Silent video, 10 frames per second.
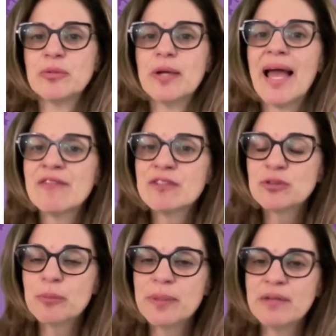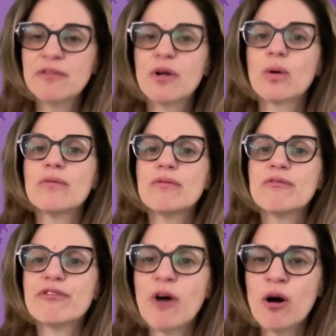We have to be
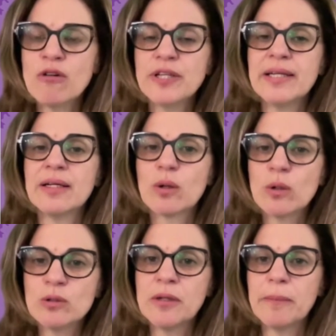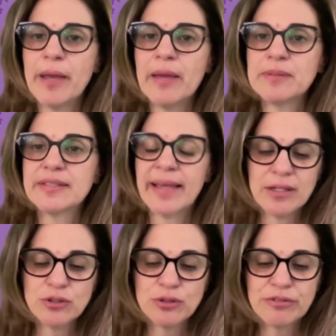involved and included in the baby's
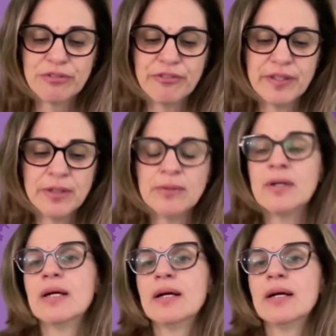care to feel